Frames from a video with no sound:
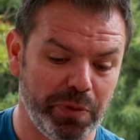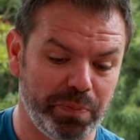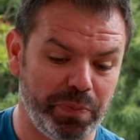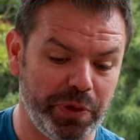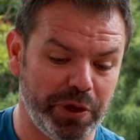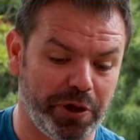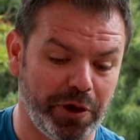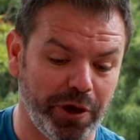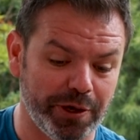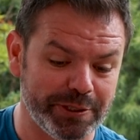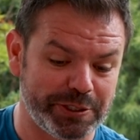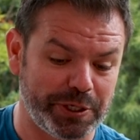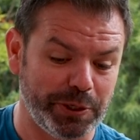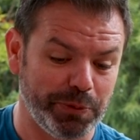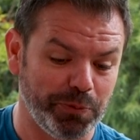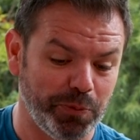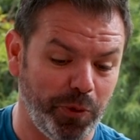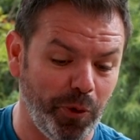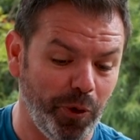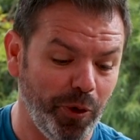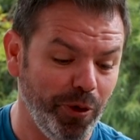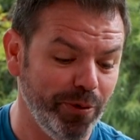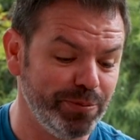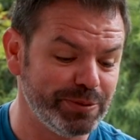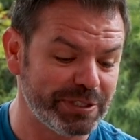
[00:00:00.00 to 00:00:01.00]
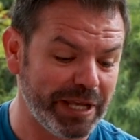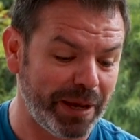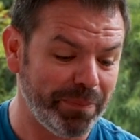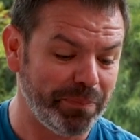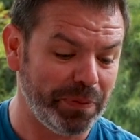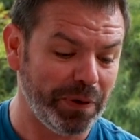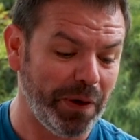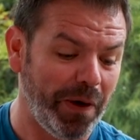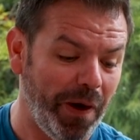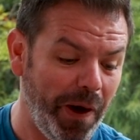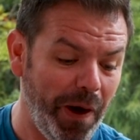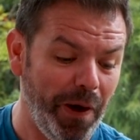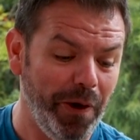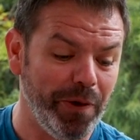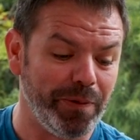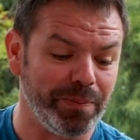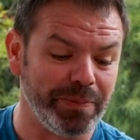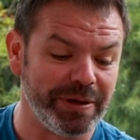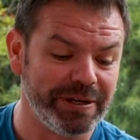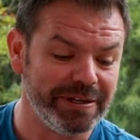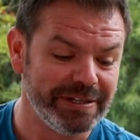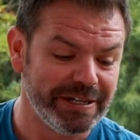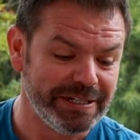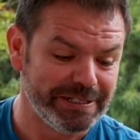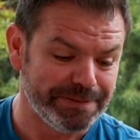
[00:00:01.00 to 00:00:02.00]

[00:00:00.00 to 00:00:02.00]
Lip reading: because it warms up your home.